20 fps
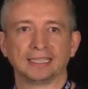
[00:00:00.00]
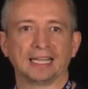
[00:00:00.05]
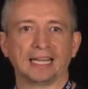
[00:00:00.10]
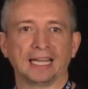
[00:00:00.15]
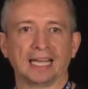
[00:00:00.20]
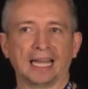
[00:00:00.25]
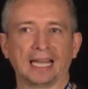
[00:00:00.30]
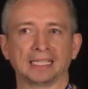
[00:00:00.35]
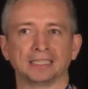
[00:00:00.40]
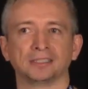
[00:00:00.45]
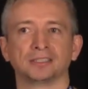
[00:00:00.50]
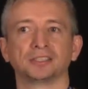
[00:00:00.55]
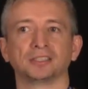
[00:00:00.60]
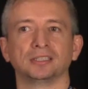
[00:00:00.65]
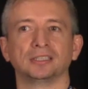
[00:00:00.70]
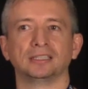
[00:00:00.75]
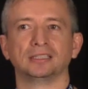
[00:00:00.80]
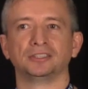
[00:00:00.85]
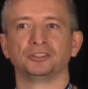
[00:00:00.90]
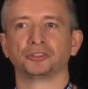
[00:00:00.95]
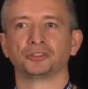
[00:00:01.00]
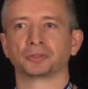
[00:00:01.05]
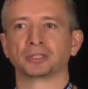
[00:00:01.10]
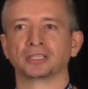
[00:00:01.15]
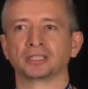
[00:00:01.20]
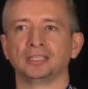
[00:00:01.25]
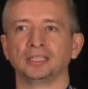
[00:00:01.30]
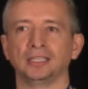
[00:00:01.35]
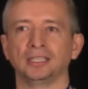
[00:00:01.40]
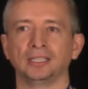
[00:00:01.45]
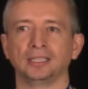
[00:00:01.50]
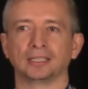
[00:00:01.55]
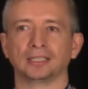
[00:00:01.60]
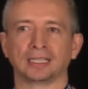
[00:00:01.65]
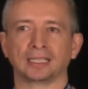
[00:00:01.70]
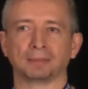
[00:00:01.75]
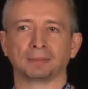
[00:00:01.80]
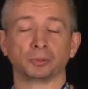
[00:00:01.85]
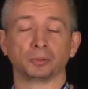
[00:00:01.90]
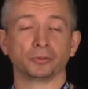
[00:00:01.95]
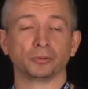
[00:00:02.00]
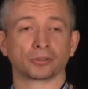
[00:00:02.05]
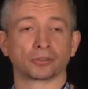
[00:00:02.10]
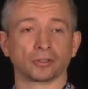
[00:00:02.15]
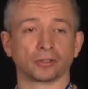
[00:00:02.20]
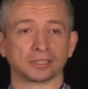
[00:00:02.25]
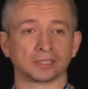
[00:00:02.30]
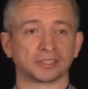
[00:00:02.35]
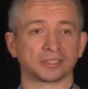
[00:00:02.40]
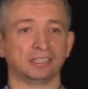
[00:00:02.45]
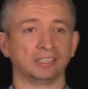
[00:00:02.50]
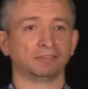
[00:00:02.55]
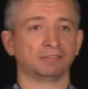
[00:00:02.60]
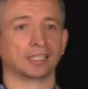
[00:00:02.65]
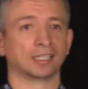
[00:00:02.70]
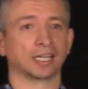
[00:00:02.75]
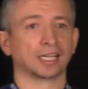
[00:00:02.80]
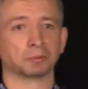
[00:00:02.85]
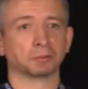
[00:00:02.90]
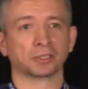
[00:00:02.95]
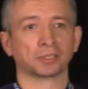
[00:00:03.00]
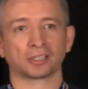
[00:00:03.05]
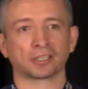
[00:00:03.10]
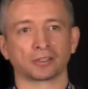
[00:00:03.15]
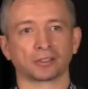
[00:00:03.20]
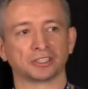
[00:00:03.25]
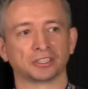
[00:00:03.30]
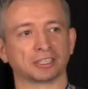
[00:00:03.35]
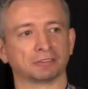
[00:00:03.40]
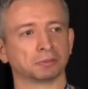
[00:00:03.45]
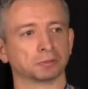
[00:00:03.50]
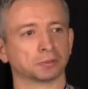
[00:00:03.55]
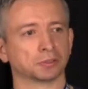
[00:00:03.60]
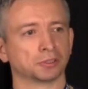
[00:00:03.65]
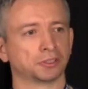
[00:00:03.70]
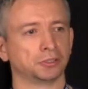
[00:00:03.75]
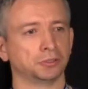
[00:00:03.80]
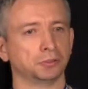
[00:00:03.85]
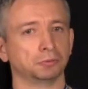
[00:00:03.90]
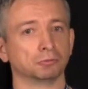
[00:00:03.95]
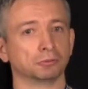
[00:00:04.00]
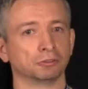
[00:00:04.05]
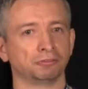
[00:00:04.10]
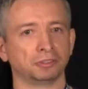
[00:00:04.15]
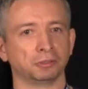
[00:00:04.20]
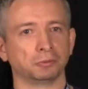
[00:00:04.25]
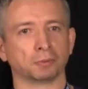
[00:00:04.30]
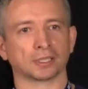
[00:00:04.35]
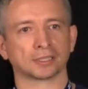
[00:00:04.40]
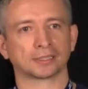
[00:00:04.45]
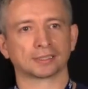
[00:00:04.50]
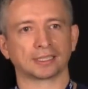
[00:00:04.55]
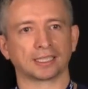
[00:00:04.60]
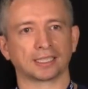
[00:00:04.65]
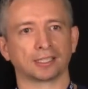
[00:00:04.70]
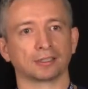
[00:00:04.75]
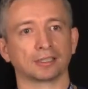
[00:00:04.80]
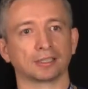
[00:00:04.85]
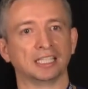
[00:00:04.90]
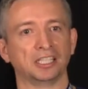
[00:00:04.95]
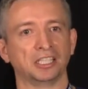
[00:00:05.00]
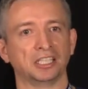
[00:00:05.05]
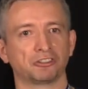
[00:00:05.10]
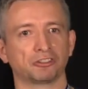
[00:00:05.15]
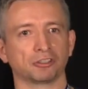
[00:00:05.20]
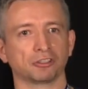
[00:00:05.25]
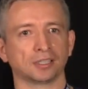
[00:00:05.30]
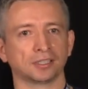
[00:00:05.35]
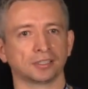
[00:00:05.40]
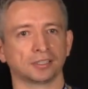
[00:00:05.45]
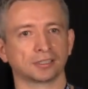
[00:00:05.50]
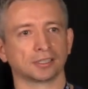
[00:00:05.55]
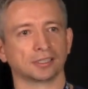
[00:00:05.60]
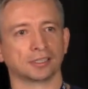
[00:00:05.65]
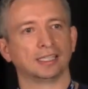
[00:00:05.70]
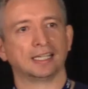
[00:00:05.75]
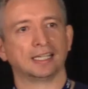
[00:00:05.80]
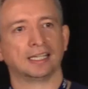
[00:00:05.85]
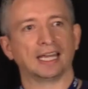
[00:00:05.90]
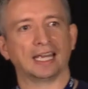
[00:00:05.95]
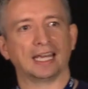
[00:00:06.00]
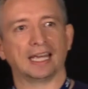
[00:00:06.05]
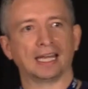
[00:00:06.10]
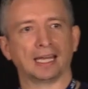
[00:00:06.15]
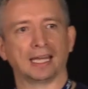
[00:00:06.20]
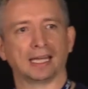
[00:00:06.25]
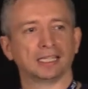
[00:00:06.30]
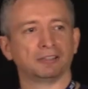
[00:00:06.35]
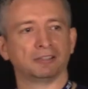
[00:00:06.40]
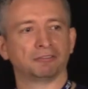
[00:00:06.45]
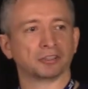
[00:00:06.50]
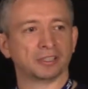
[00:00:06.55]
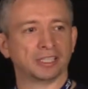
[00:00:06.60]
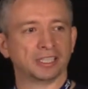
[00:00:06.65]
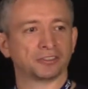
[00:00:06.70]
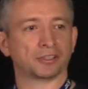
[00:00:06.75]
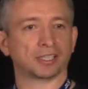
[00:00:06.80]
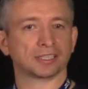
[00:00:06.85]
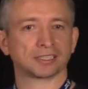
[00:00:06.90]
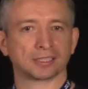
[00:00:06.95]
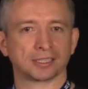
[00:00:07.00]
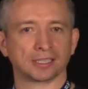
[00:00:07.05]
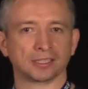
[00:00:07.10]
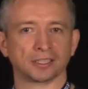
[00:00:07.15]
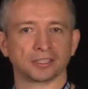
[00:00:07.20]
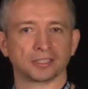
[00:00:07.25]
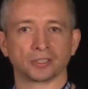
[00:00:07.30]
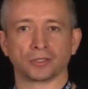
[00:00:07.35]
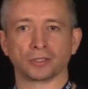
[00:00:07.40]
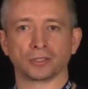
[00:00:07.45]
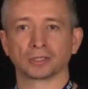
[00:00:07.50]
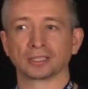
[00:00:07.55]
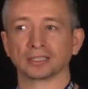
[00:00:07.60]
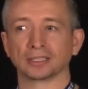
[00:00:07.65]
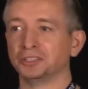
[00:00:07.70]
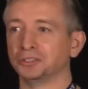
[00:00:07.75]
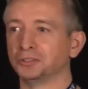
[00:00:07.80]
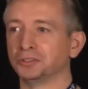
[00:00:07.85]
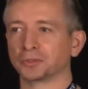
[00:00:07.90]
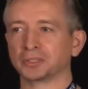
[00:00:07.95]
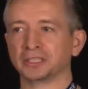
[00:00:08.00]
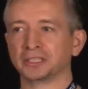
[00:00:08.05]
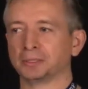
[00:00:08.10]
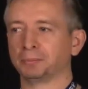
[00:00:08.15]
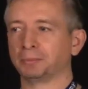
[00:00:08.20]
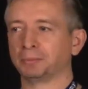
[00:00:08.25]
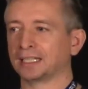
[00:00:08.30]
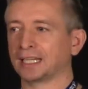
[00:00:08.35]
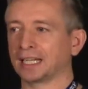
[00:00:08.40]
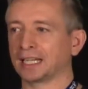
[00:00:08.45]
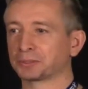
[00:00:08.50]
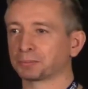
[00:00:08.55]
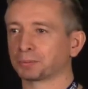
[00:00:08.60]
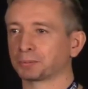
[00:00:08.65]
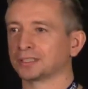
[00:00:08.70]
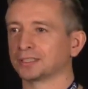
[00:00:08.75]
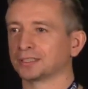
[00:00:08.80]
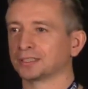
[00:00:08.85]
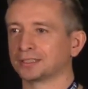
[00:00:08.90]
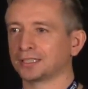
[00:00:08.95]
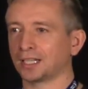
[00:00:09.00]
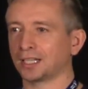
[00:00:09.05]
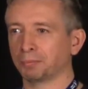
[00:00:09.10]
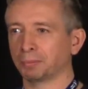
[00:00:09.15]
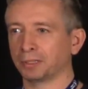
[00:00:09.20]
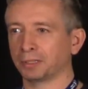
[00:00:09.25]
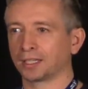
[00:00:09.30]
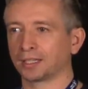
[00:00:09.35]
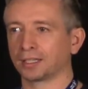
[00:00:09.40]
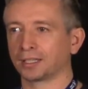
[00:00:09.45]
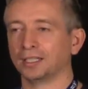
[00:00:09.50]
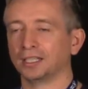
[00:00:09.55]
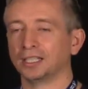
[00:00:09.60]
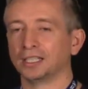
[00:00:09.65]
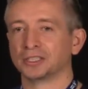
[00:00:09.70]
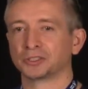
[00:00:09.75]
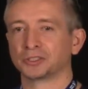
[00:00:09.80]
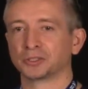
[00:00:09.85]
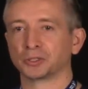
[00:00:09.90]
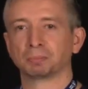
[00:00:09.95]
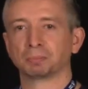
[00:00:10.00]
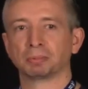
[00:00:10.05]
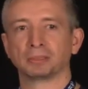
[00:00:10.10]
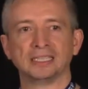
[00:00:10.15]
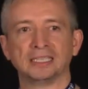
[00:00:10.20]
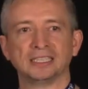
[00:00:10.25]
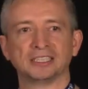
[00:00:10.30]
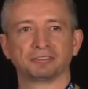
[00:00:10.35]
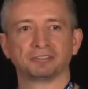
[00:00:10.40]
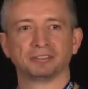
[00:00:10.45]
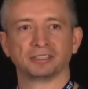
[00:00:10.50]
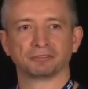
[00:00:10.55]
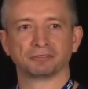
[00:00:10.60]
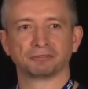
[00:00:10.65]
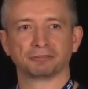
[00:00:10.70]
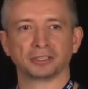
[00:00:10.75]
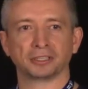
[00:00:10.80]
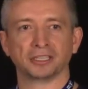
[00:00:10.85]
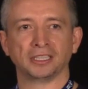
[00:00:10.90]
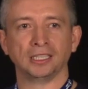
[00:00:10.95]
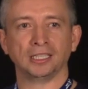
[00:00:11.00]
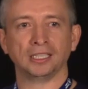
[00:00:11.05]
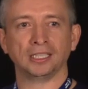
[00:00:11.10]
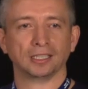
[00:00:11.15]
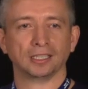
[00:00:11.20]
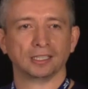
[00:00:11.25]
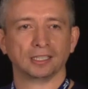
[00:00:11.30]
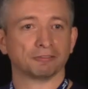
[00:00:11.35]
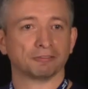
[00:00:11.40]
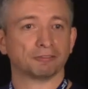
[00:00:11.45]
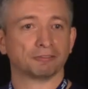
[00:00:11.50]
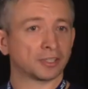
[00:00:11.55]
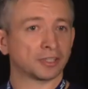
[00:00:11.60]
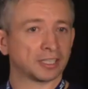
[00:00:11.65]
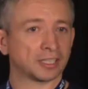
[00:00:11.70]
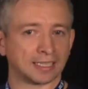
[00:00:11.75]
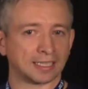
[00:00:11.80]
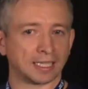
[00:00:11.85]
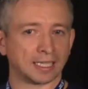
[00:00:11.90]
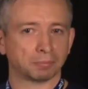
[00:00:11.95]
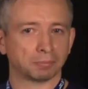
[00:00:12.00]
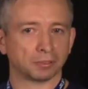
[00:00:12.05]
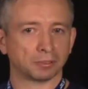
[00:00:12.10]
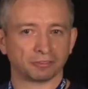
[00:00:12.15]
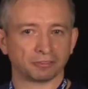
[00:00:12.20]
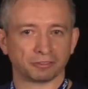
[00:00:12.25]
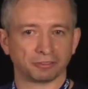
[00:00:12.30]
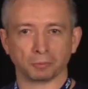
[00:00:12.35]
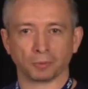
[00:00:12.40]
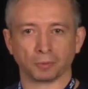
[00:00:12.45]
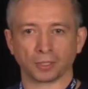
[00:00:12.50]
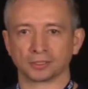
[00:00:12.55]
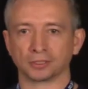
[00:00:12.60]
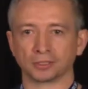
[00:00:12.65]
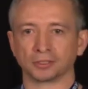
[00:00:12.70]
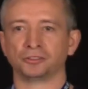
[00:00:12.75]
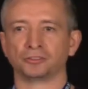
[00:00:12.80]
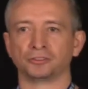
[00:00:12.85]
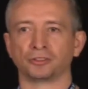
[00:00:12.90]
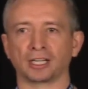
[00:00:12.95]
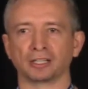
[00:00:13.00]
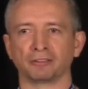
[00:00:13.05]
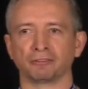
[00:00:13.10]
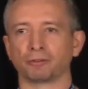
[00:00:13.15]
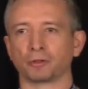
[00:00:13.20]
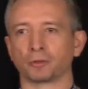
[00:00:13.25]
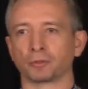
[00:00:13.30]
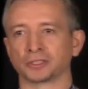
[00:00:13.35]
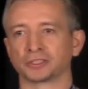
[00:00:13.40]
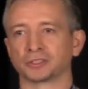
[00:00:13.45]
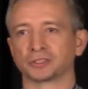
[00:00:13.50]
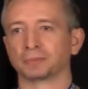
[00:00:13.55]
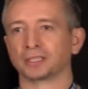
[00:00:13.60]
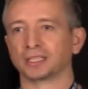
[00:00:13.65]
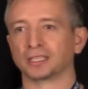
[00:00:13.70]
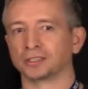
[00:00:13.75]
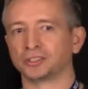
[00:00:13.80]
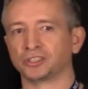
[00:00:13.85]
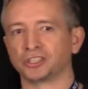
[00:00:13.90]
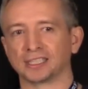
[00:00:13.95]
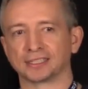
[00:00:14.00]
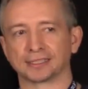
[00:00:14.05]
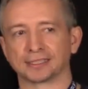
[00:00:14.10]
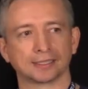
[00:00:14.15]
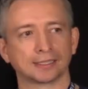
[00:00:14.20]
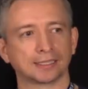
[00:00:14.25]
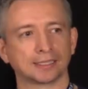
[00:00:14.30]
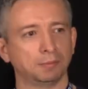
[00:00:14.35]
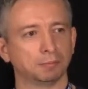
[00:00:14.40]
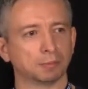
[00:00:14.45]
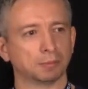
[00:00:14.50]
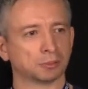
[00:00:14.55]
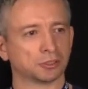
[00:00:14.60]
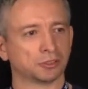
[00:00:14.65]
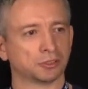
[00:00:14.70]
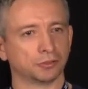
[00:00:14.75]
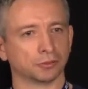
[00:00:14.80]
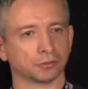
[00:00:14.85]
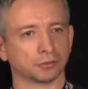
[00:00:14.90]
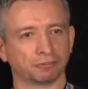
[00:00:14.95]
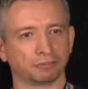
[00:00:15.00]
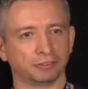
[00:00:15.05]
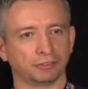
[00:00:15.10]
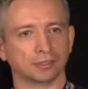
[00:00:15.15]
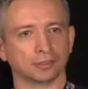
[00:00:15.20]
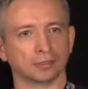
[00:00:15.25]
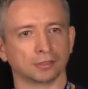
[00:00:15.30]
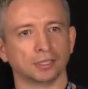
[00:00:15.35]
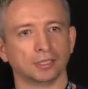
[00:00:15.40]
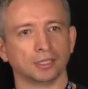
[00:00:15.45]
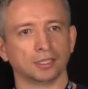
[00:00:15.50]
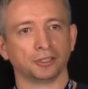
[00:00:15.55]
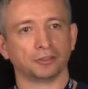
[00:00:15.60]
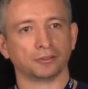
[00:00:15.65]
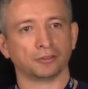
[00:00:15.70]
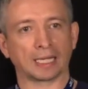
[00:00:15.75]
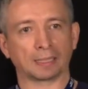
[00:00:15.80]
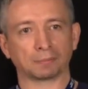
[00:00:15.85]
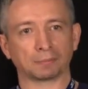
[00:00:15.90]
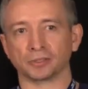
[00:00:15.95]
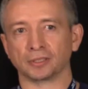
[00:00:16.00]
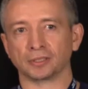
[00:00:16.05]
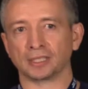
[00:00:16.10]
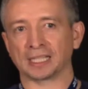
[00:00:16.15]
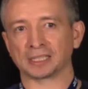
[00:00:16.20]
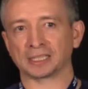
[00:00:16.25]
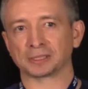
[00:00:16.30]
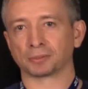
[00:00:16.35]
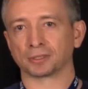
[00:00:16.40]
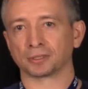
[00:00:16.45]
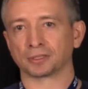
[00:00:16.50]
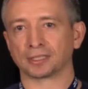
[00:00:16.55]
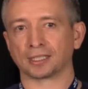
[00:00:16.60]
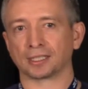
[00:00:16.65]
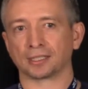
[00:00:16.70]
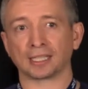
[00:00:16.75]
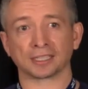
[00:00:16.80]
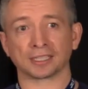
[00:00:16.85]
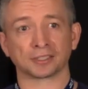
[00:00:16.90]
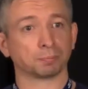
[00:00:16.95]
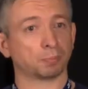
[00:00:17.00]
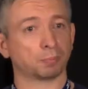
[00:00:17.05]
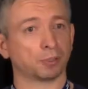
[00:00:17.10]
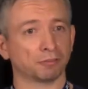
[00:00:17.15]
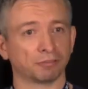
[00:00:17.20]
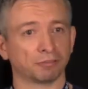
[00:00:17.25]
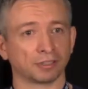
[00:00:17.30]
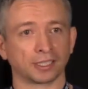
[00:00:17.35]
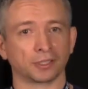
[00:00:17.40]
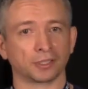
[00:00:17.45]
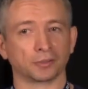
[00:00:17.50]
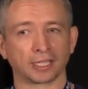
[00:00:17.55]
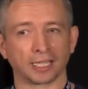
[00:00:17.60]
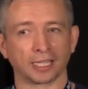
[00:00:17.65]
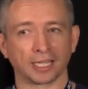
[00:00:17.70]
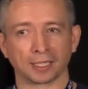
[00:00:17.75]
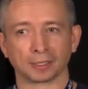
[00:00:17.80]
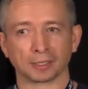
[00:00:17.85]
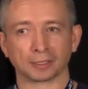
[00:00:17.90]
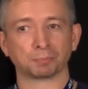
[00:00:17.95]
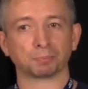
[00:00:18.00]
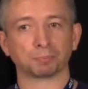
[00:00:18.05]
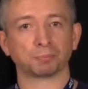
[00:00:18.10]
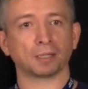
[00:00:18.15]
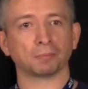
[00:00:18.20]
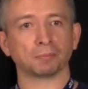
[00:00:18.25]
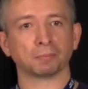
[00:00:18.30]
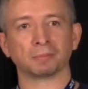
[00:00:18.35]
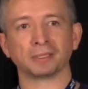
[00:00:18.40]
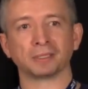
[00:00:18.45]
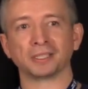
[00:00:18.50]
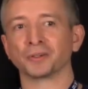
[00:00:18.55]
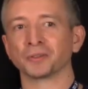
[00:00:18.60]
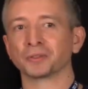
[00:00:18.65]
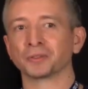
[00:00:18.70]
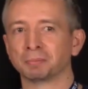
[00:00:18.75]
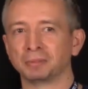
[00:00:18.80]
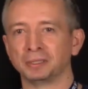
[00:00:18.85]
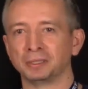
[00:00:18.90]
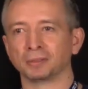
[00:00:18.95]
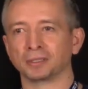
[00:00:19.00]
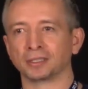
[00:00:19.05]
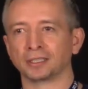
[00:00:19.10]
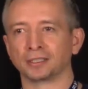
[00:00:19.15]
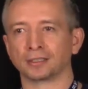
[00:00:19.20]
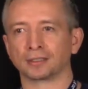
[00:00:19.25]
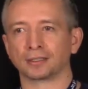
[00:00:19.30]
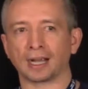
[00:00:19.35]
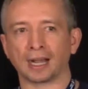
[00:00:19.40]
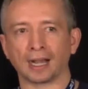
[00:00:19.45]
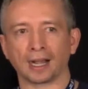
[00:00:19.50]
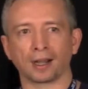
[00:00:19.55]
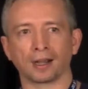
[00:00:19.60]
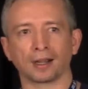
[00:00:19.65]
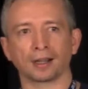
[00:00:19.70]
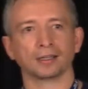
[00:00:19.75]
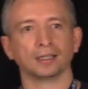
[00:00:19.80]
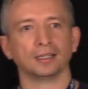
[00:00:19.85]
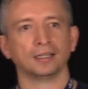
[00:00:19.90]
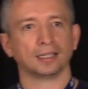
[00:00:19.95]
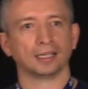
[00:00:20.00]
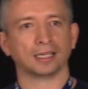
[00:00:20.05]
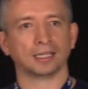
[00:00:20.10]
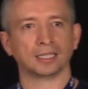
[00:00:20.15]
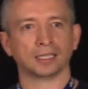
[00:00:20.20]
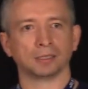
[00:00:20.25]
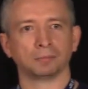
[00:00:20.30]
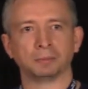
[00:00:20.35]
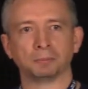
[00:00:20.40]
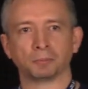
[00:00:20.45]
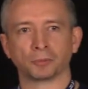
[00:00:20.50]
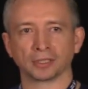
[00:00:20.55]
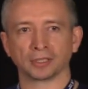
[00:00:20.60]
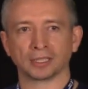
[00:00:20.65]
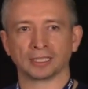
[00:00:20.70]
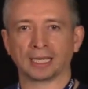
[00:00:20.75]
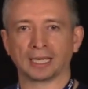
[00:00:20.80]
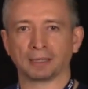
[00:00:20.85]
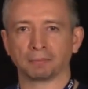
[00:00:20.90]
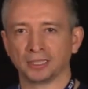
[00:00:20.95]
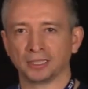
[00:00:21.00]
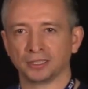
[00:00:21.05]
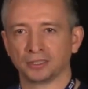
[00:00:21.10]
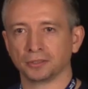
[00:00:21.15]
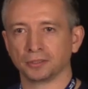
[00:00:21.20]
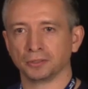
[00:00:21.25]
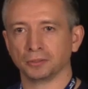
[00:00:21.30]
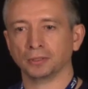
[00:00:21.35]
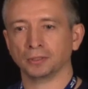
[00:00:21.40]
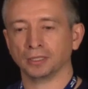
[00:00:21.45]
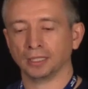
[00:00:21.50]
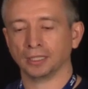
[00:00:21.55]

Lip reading: And during the booth crawl this evening, I would encourage everyone to review what's there, initial it. If you're interested in the talk, you don't need to be an expert in the topic, so please feel free. For example, if you wanted to drive forward something on JSON schema, but you don't feel you're an absolute expert there, that's perfectly okay, because probably other people here are, and they'll be more than happy to